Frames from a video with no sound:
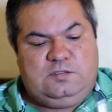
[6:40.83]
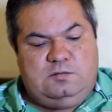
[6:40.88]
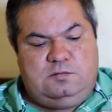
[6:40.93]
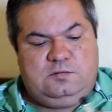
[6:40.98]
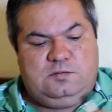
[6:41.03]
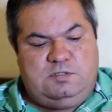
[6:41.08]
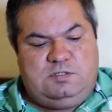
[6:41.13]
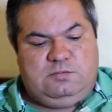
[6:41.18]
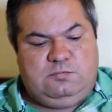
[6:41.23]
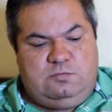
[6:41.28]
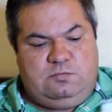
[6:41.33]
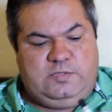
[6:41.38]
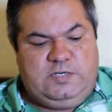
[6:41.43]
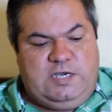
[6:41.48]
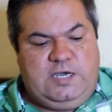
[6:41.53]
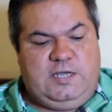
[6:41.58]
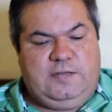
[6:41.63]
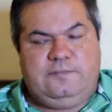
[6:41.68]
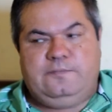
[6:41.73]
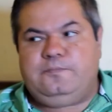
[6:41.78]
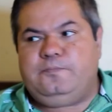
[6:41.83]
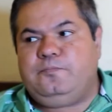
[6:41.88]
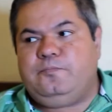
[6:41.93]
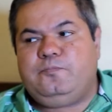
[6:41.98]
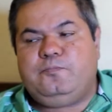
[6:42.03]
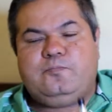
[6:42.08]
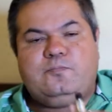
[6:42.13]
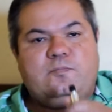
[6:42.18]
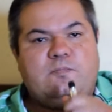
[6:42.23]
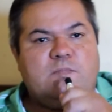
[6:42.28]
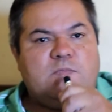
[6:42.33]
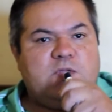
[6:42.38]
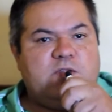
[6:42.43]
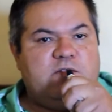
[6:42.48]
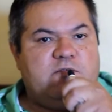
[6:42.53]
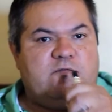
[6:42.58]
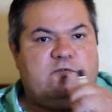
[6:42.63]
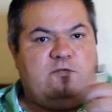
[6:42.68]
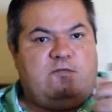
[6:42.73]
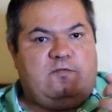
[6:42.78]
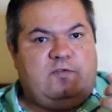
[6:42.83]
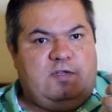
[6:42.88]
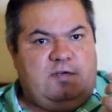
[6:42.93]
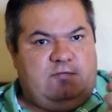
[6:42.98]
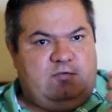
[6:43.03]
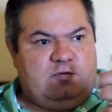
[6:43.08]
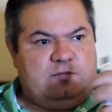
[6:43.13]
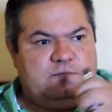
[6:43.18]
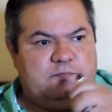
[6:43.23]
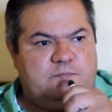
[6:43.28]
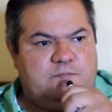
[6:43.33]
Let's see what we got for flavor.